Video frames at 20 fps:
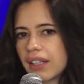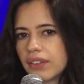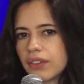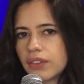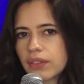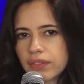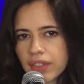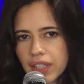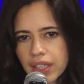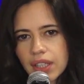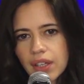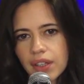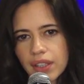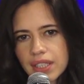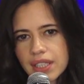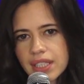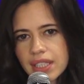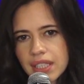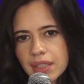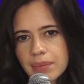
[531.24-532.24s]
No, very
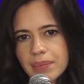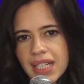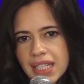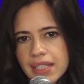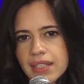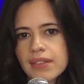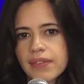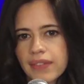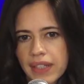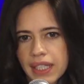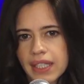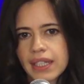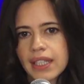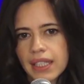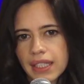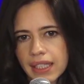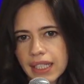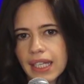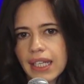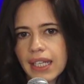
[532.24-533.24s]
honestly, myself, ek
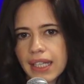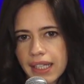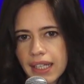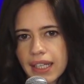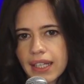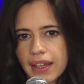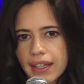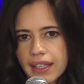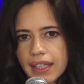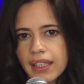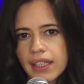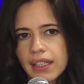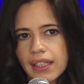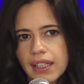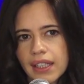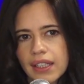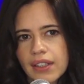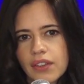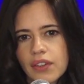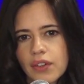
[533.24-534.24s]
din ke liye gayi thi.
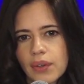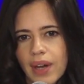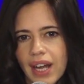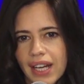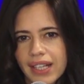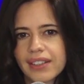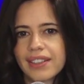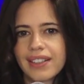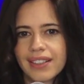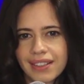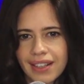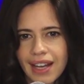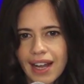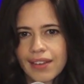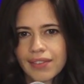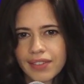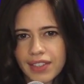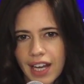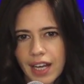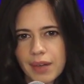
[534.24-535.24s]
So I didn't
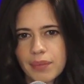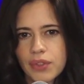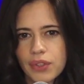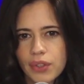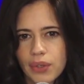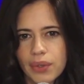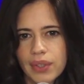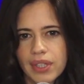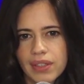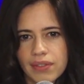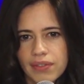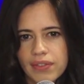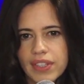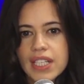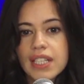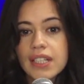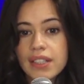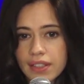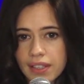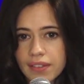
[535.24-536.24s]
have time to go and
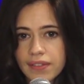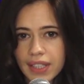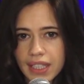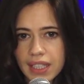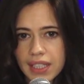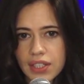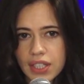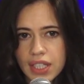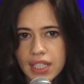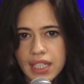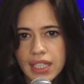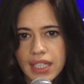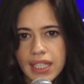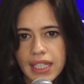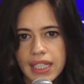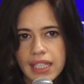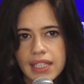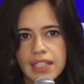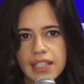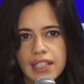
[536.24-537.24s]
visit the villages
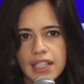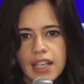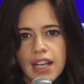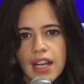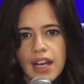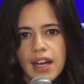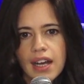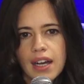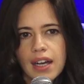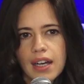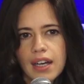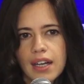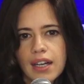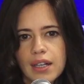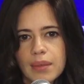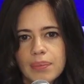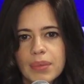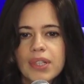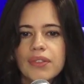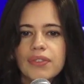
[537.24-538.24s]
and things.
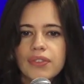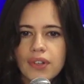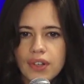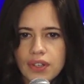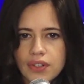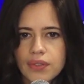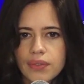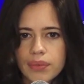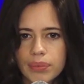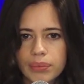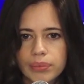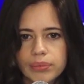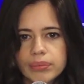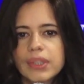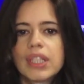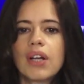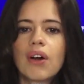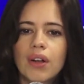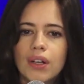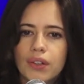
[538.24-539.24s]
But of course,
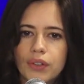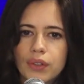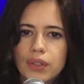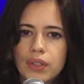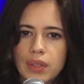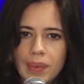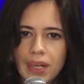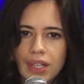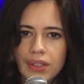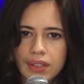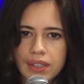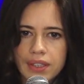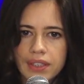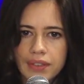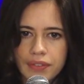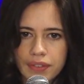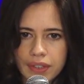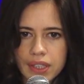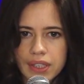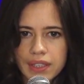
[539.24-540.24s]
we all know about the
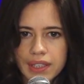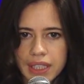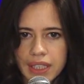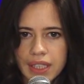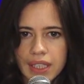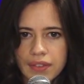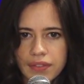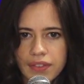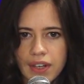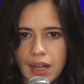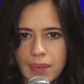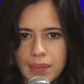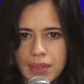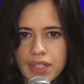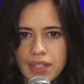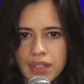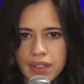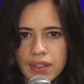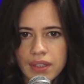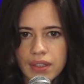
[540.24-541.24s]
difficulty that
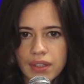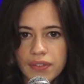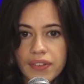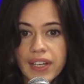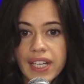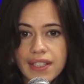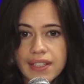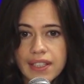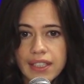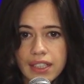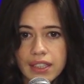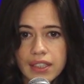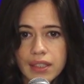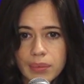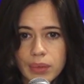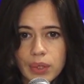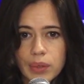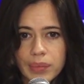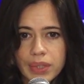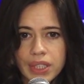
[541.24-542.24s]
farmers are facing at
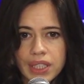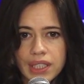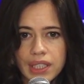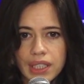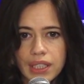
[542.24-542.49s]
the moment,